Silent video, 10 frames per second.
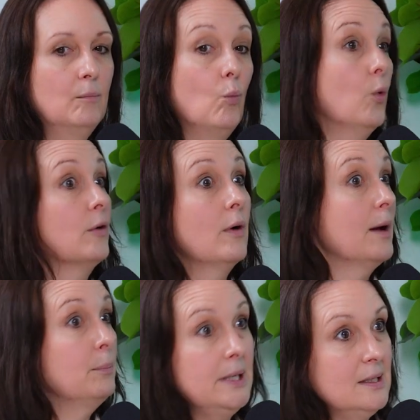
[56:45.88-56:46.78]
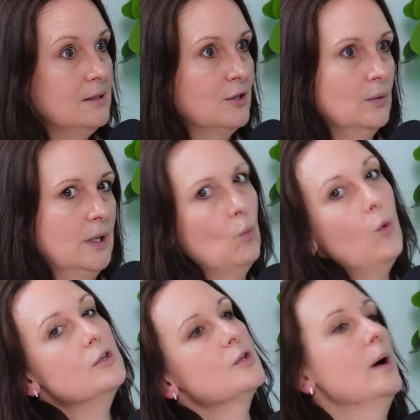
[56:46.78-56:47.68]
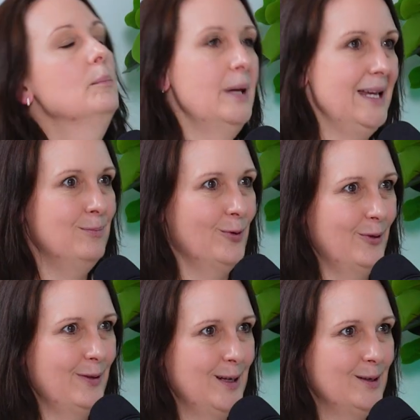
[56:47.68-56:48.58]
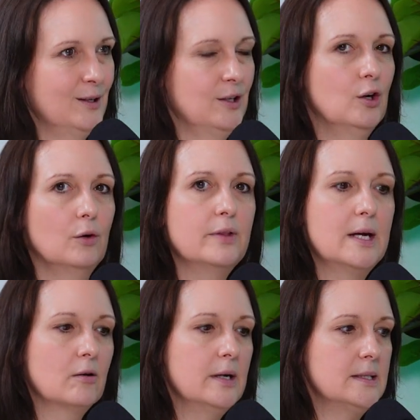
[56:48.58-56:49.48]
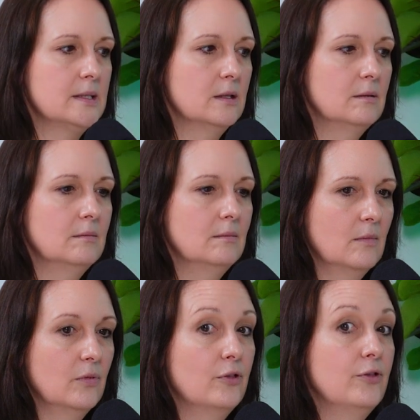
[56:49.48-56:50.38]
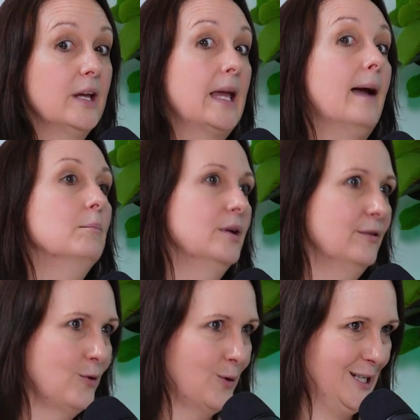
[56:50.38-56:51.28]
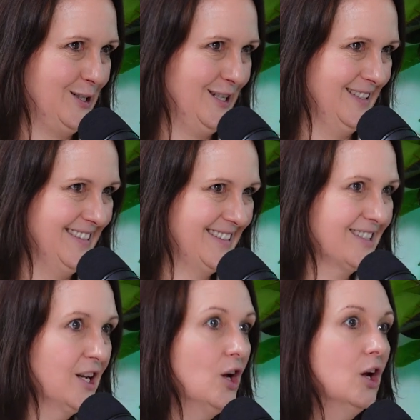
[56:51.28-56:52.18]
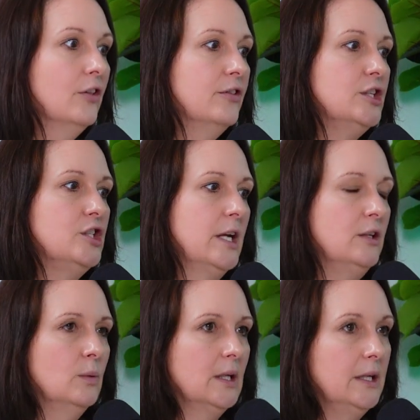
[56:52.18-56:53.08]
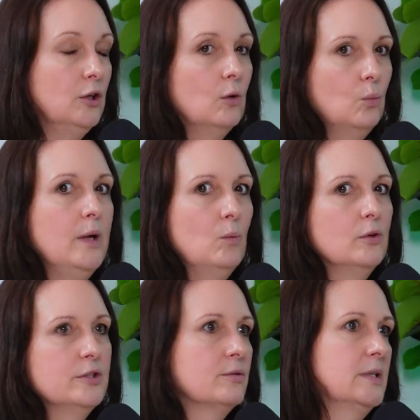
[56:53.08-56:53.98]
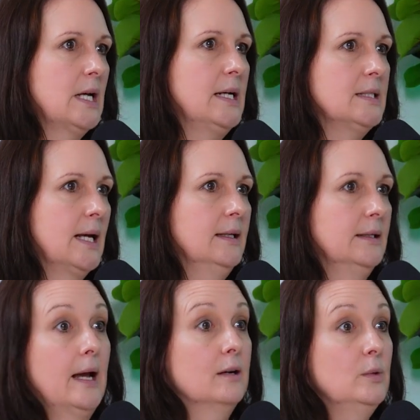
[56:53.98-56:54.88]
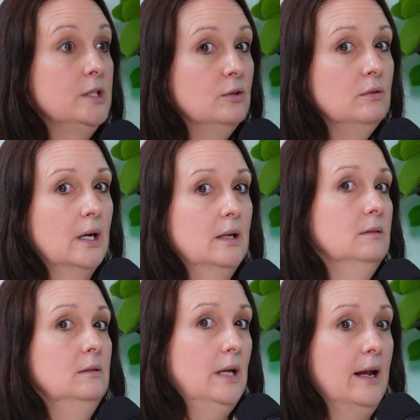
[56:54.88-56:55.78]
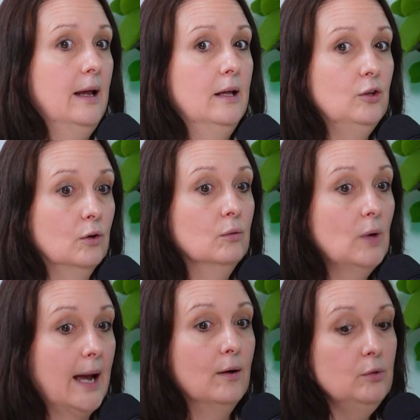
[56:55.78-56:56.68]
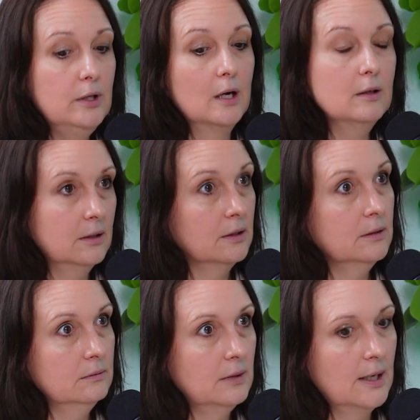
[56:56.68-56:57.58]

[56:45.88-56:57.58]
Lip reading: what are our peers doing, what do our people think? There is the gambit of questions that genuinely, we want to retain talent. How do we do that? Our younger